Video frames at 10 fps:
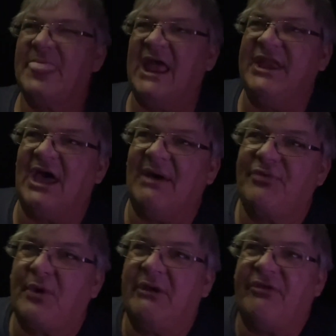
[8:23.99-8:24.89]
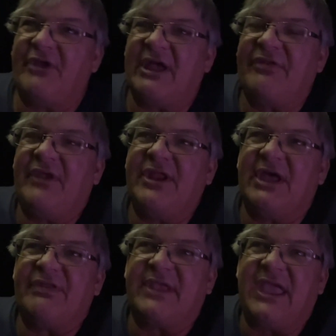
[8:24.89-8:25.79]
And so anyways, like I said, you
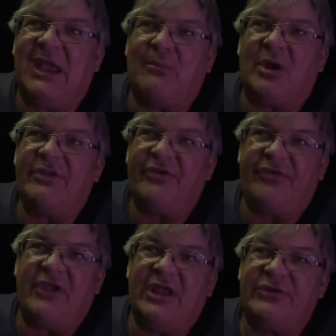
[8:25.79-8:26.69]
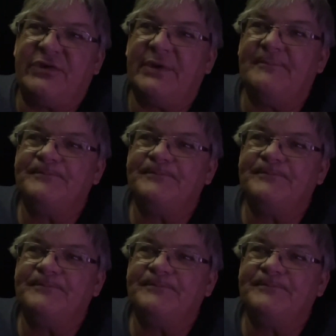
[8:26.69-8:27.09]
got the camera, the snitch.